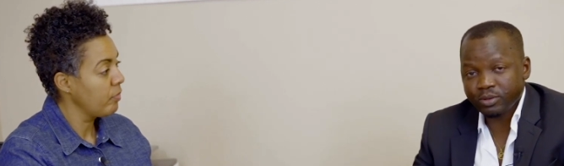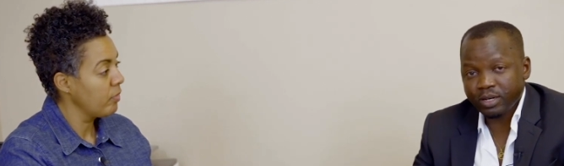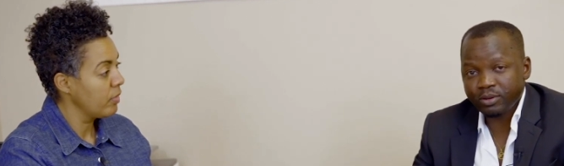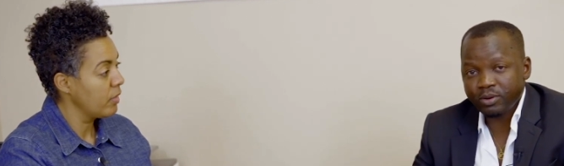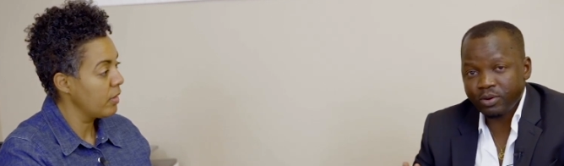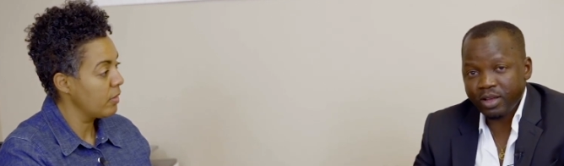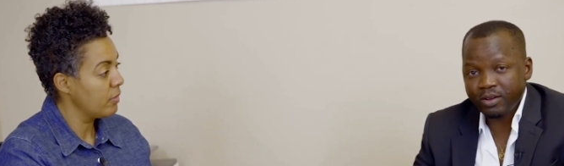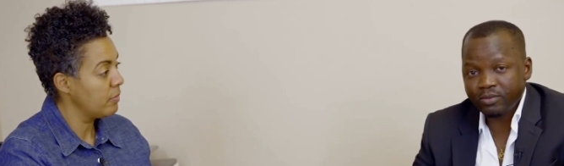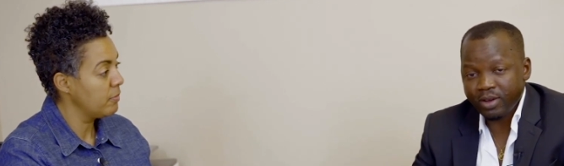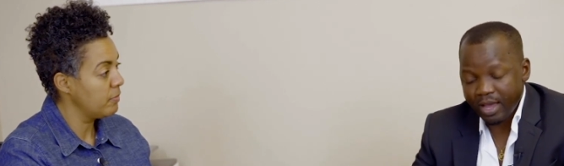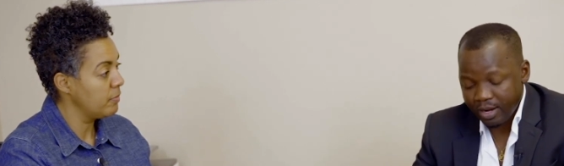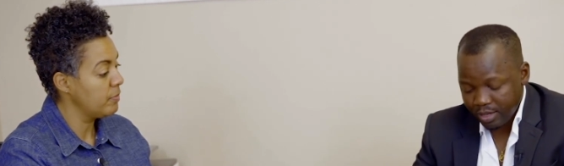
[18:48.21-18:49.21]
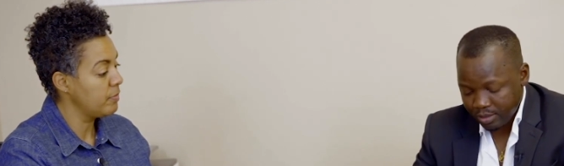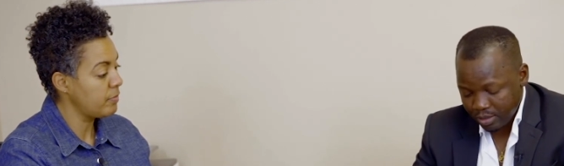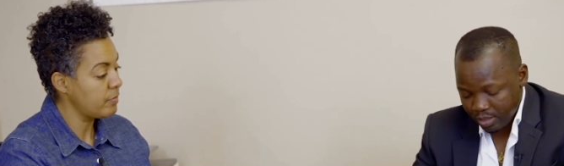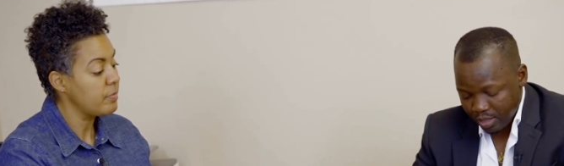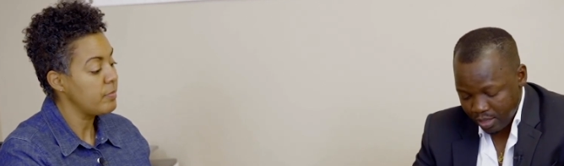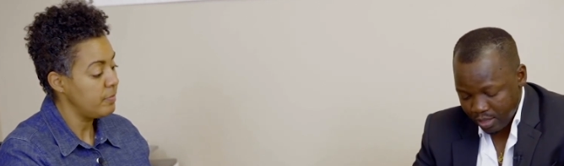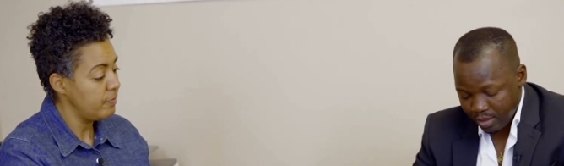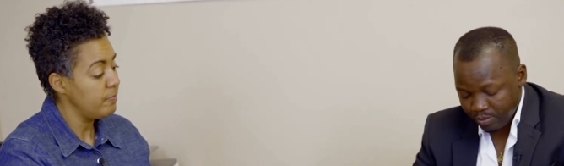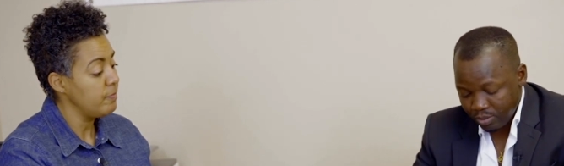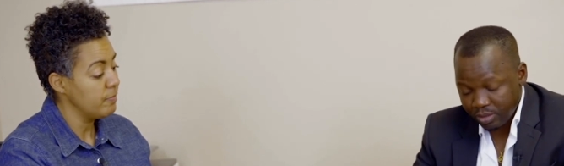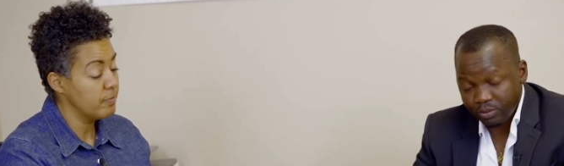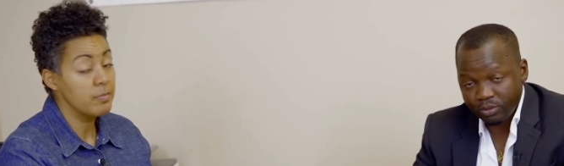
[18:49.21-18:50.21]
Speaker 1: whatever we have highlighted here,
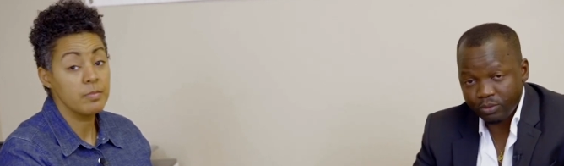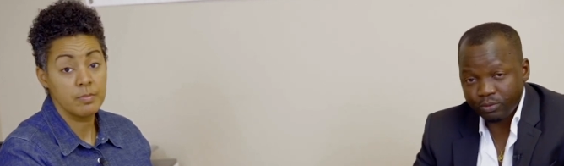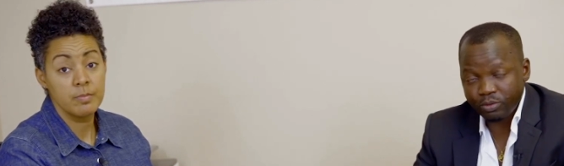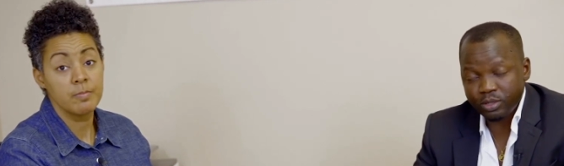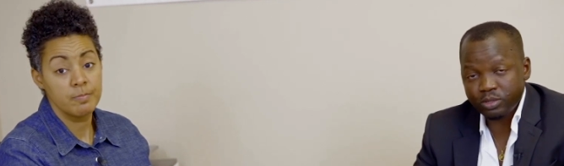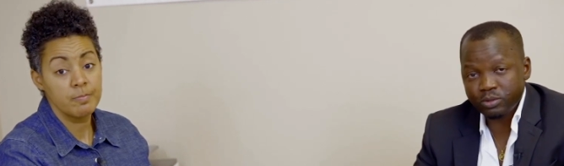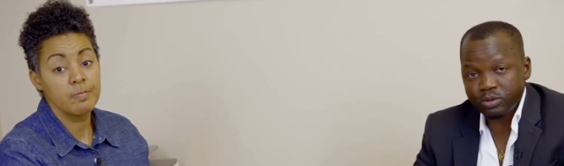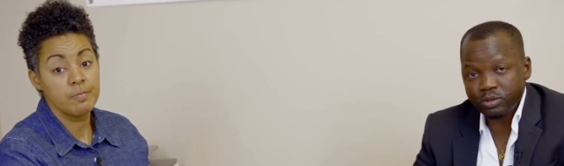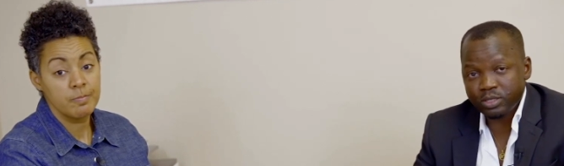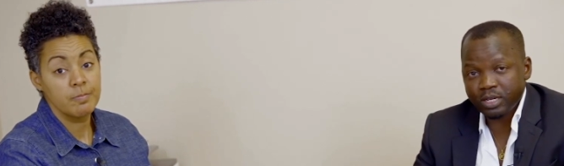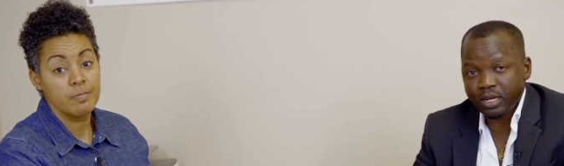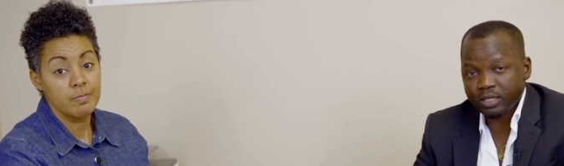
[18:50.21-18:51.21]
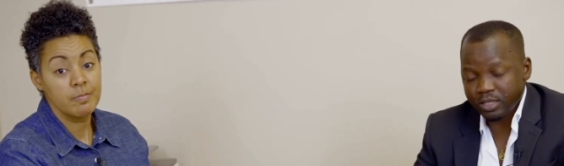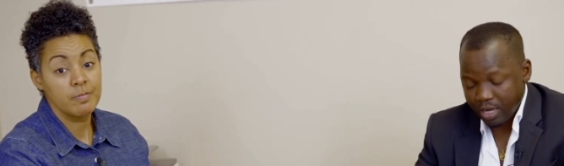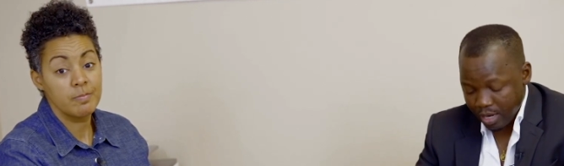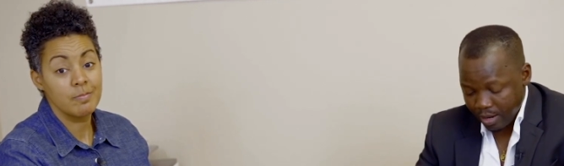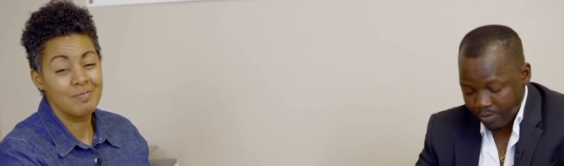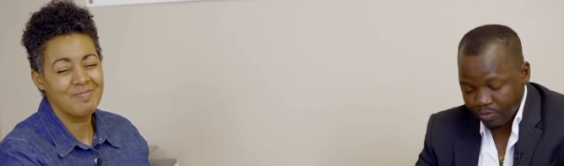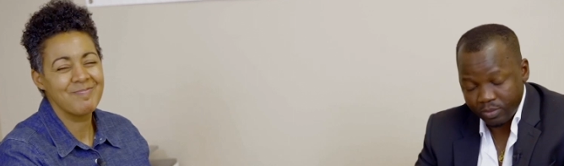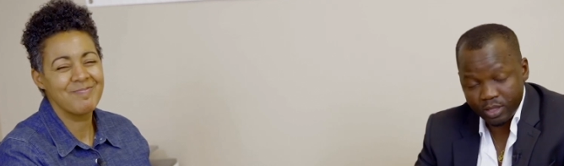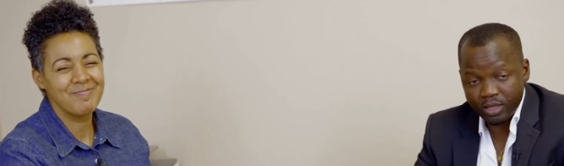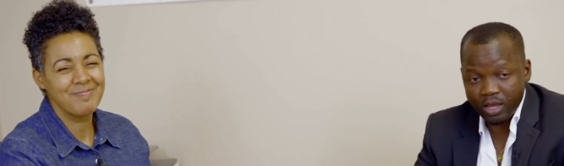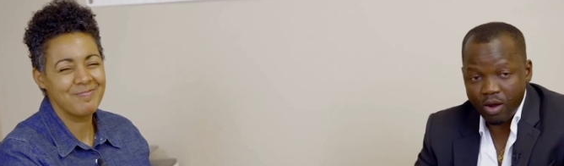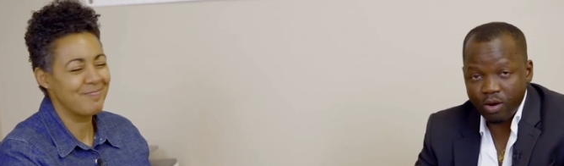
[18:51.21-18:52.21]
please feel free to contact uh,
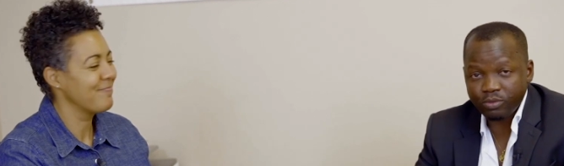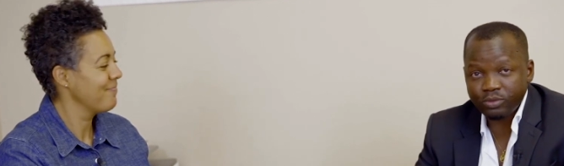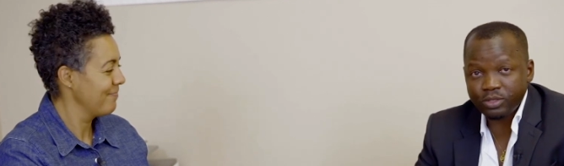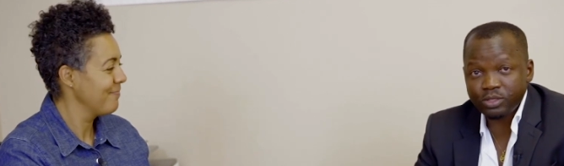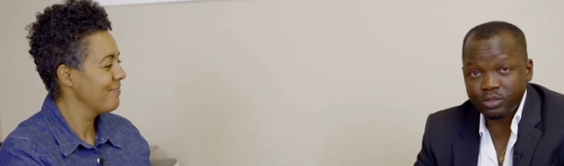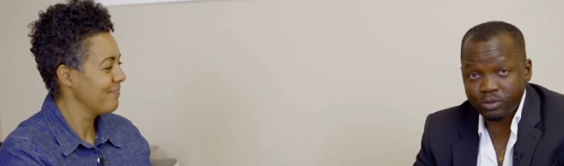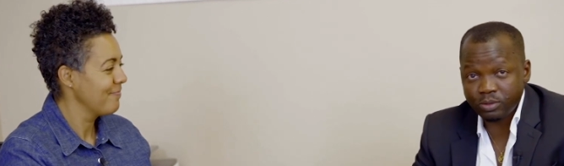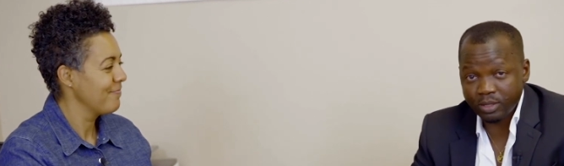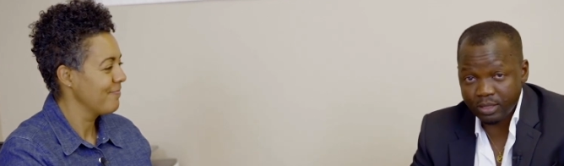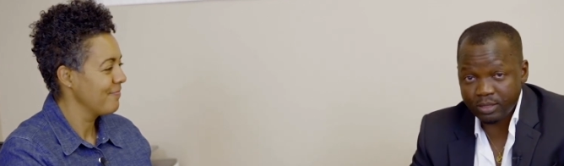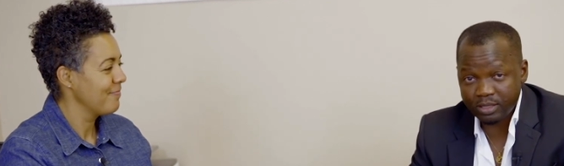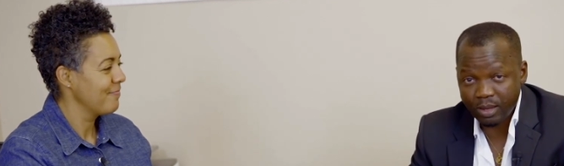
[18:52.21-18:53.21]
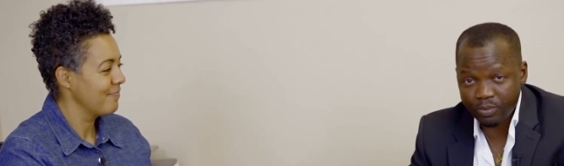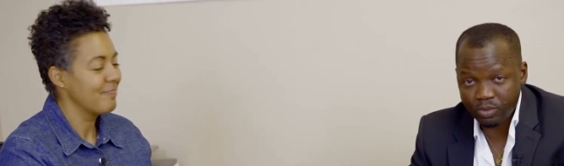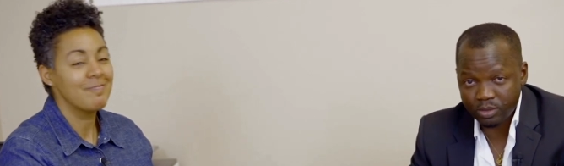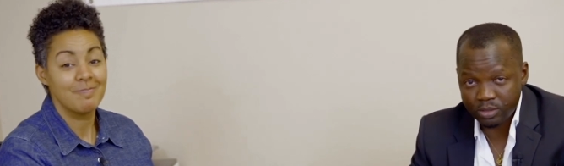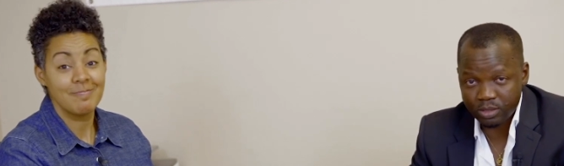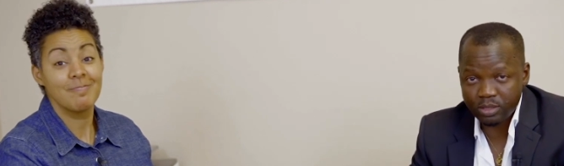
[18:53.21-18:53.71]
the office. You will get support